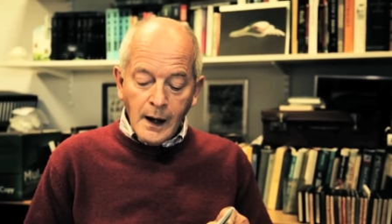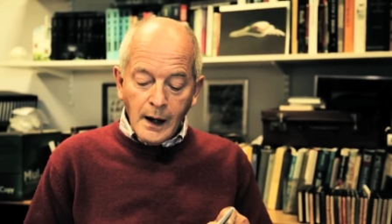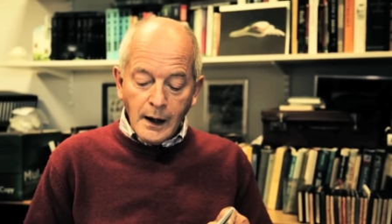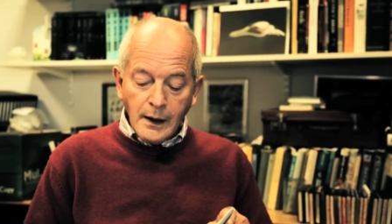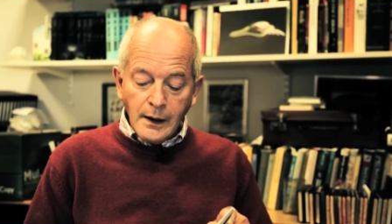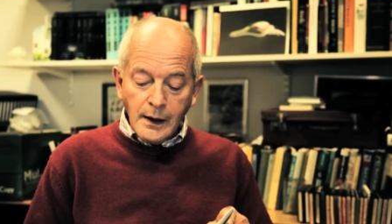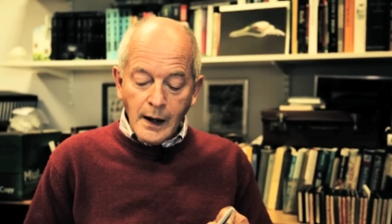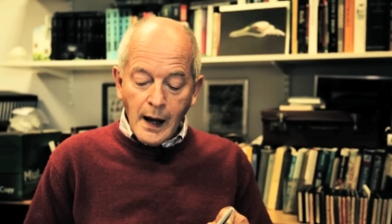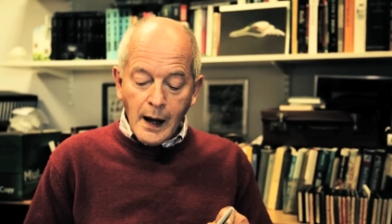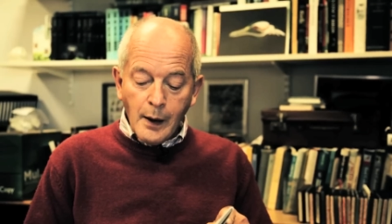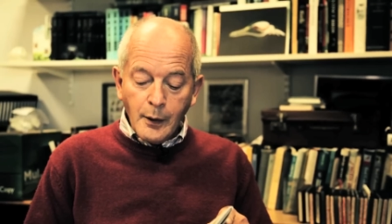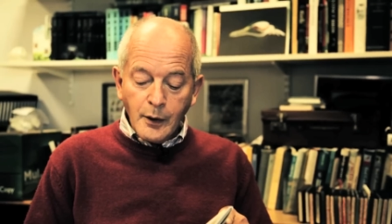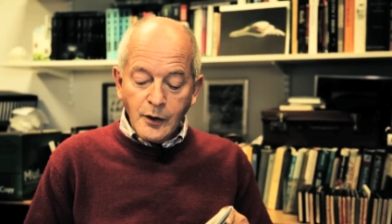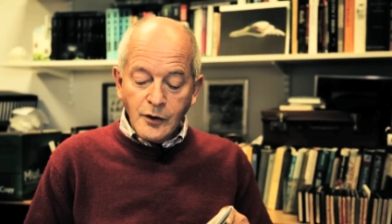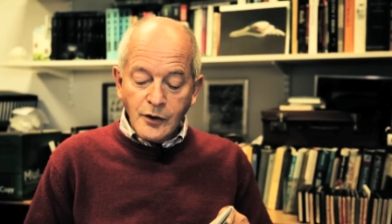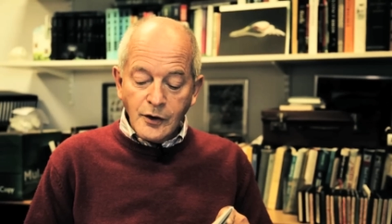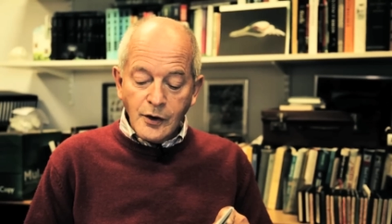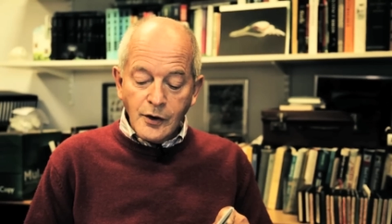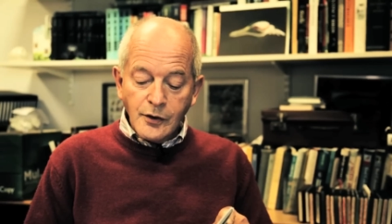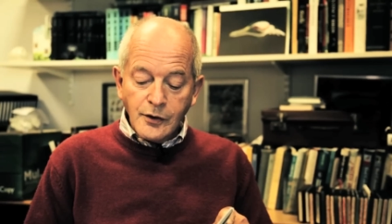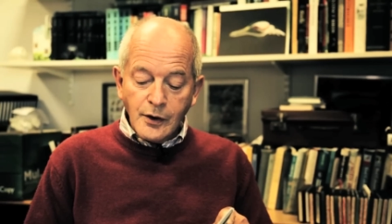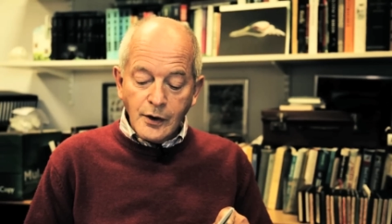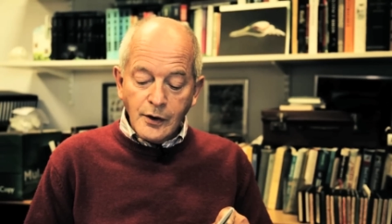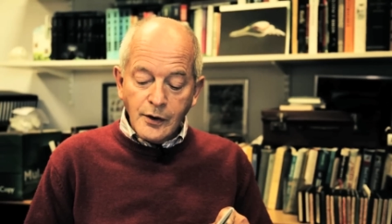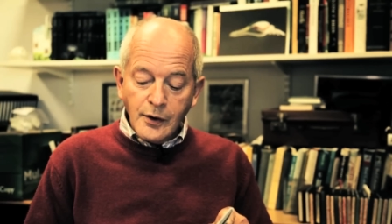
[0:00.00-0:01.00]
and now
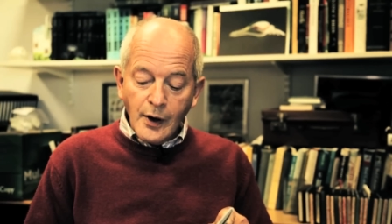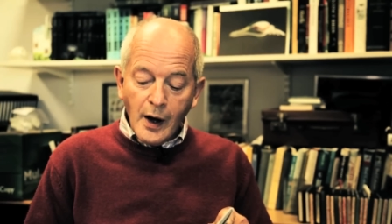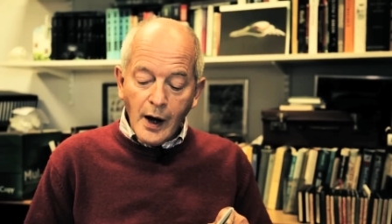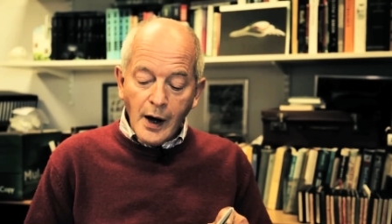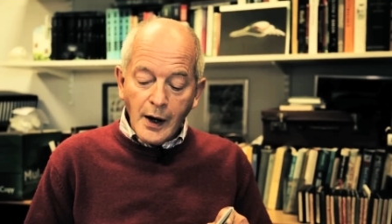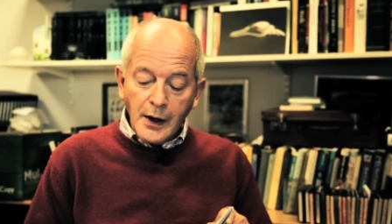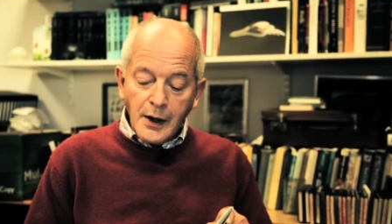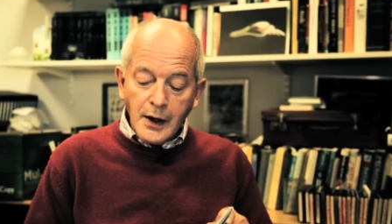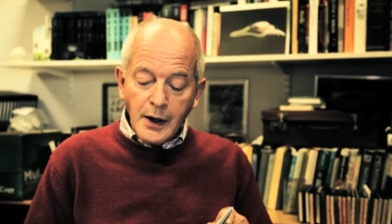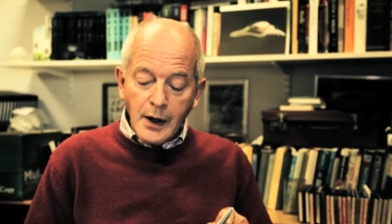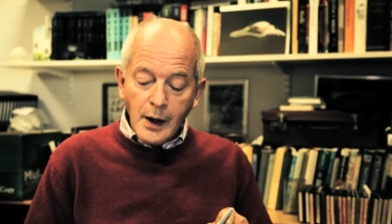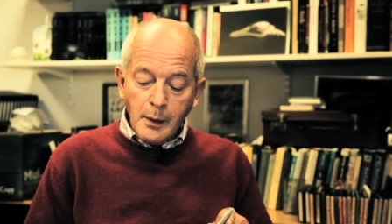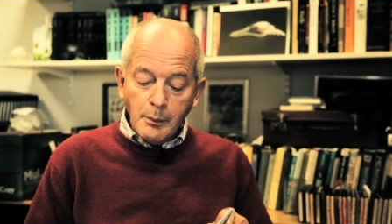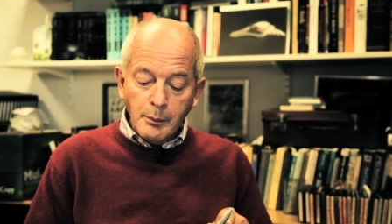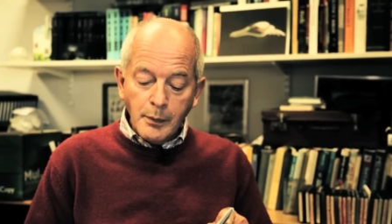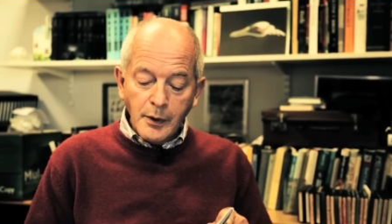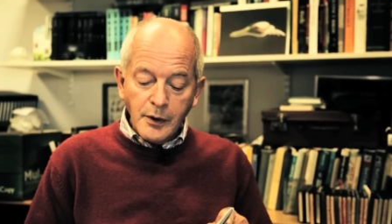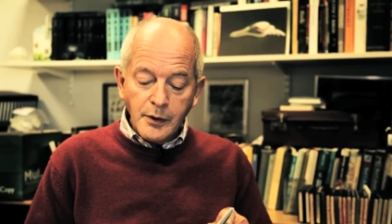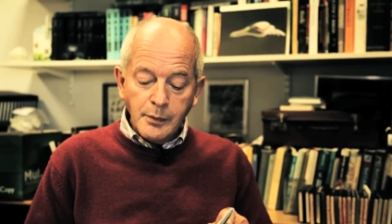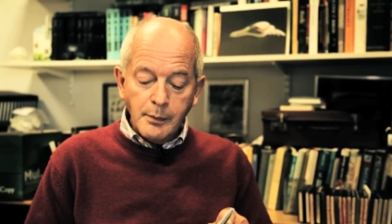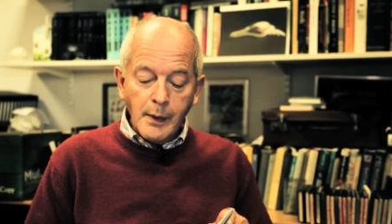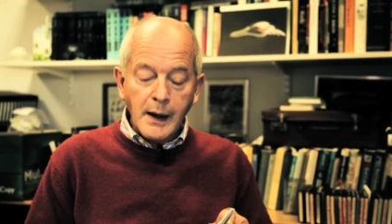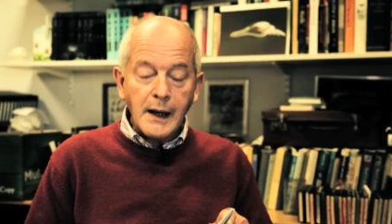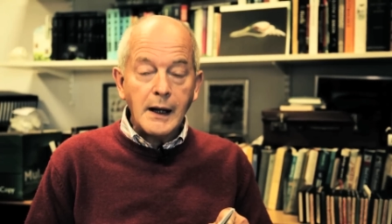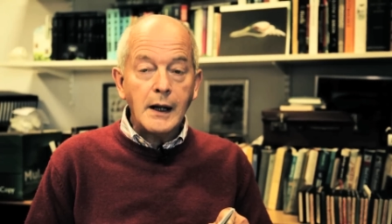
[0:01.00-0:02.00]
exist in tiny
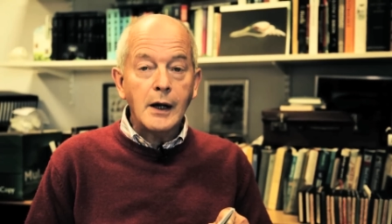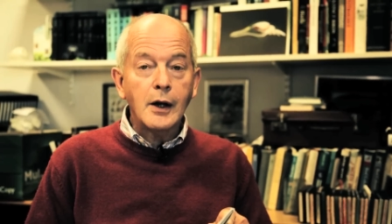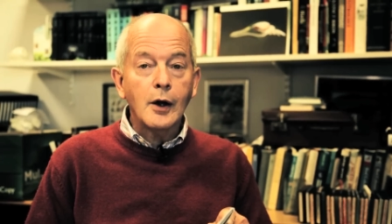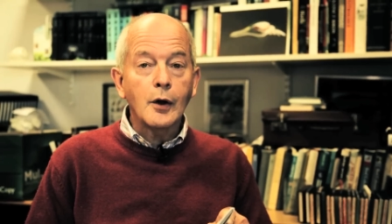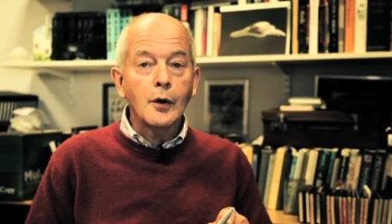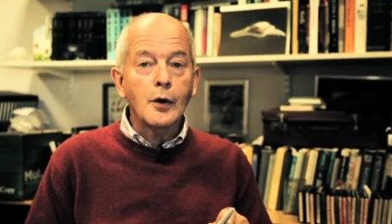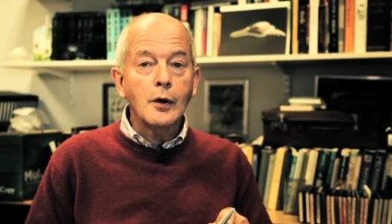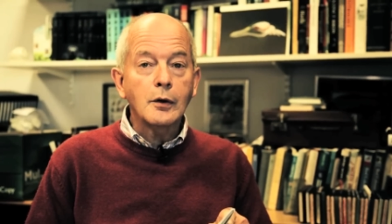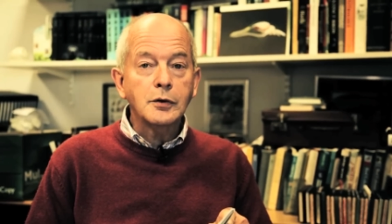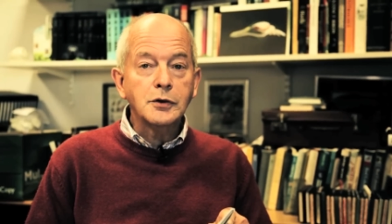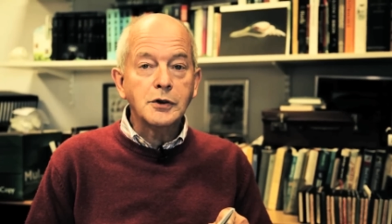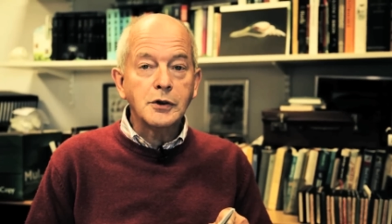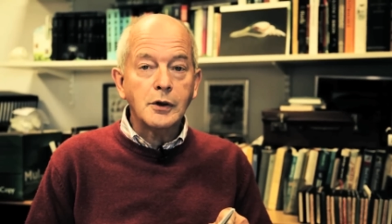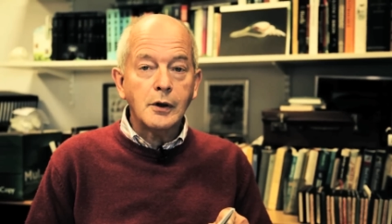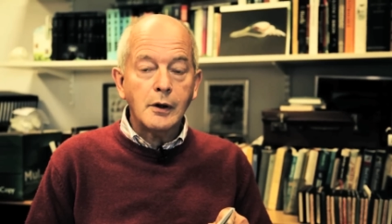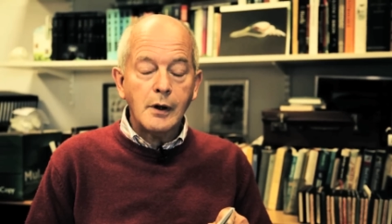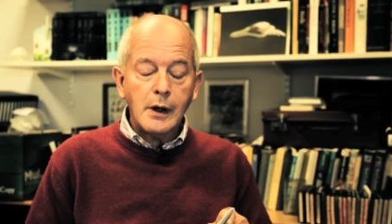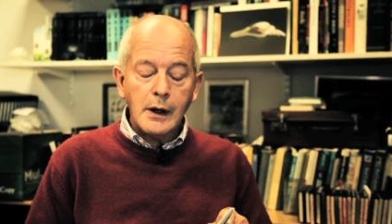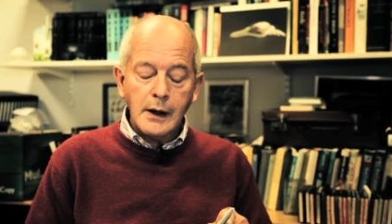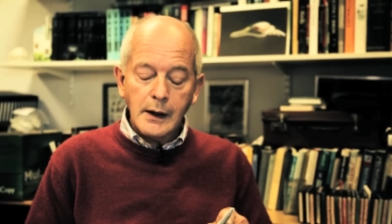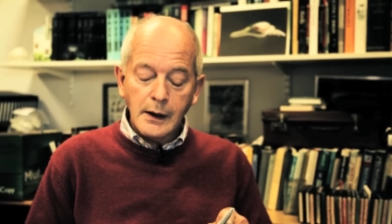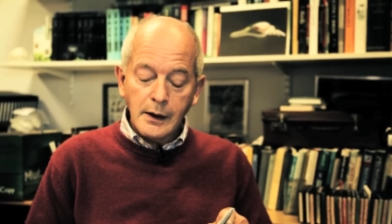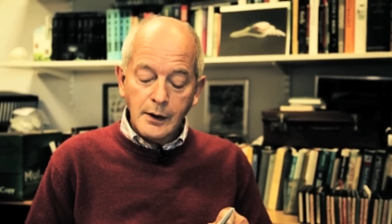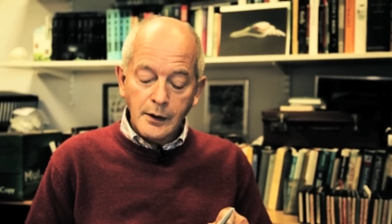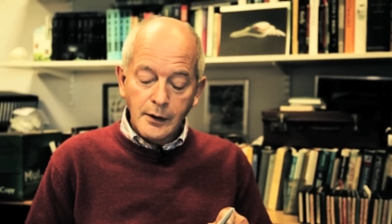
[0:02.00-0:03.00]
numbers, mainly on offshore
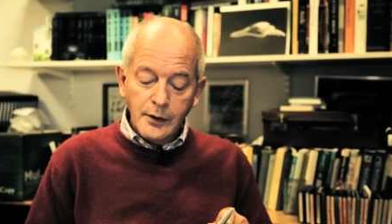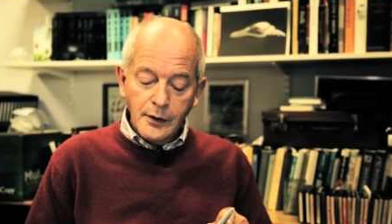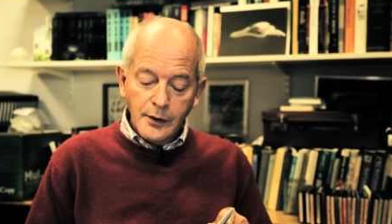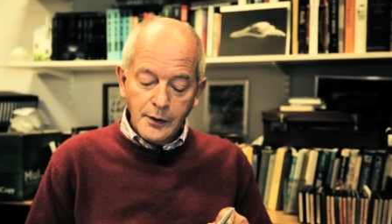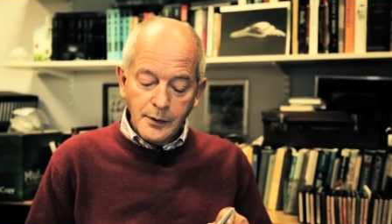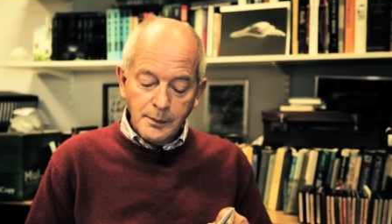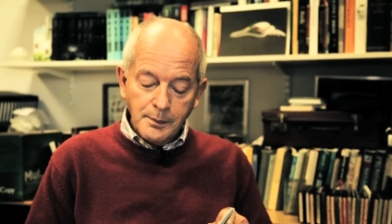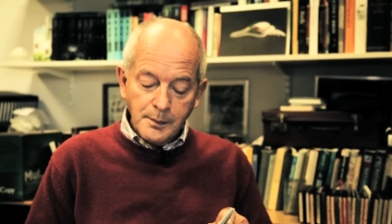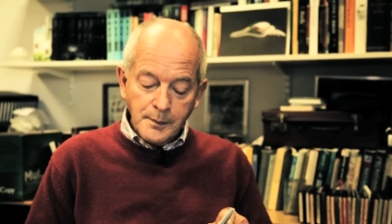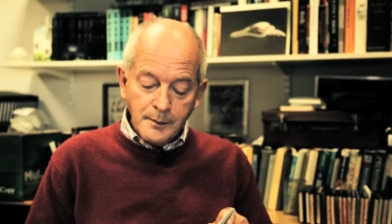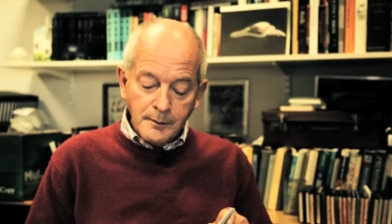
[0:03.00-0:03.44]
islands.